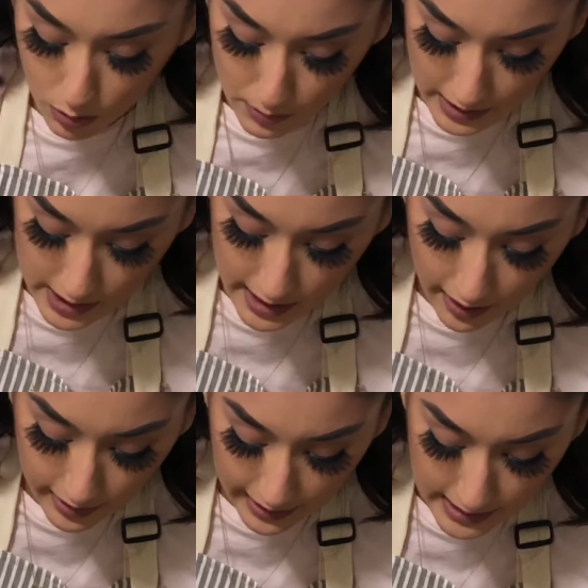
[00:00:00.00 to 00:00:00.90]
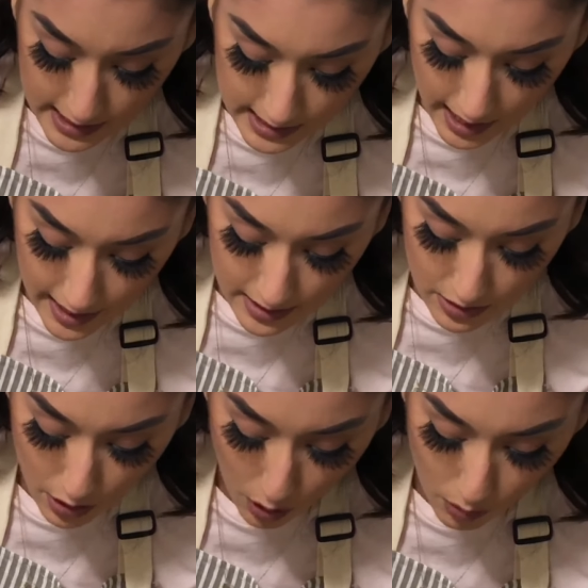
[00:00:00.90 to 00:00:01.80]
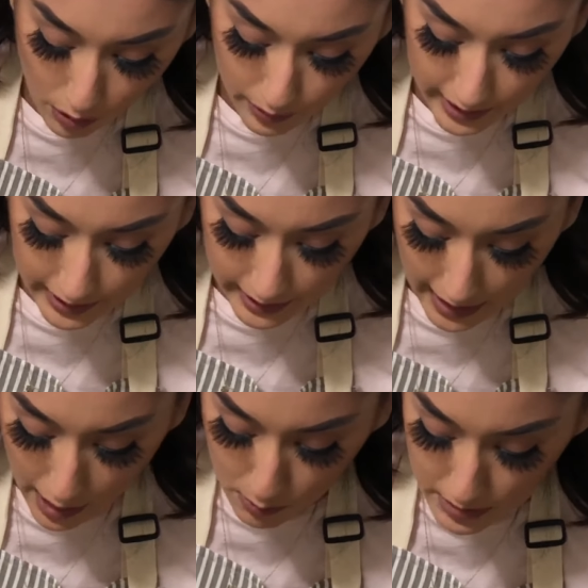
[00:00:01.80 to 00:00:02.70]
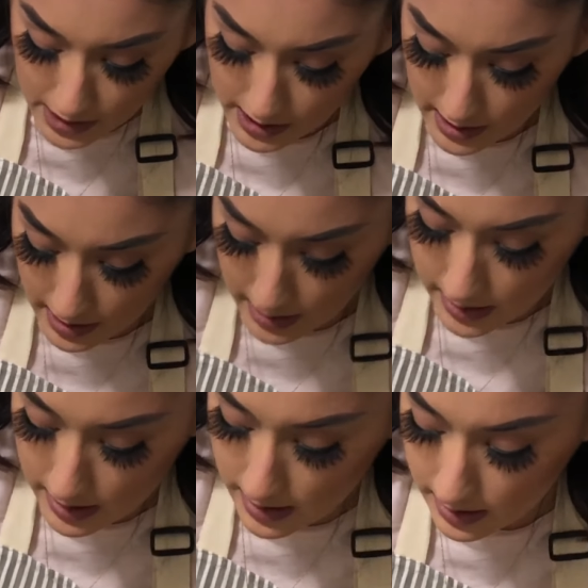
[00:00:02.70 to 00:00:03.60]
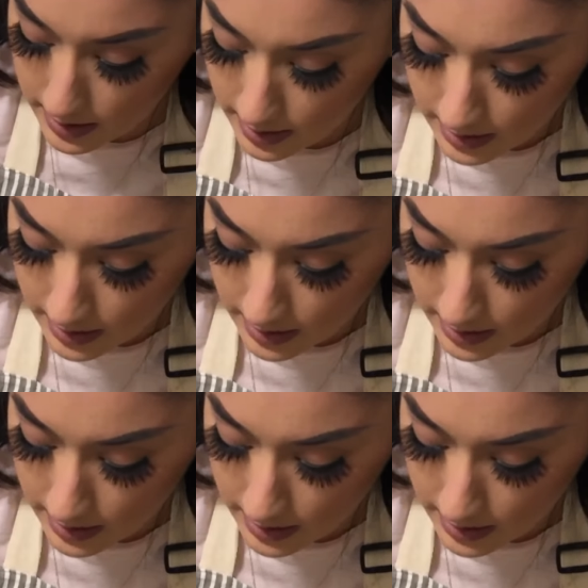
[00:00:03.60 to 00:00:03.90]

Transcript: much now that I just kind of know already how much it needs.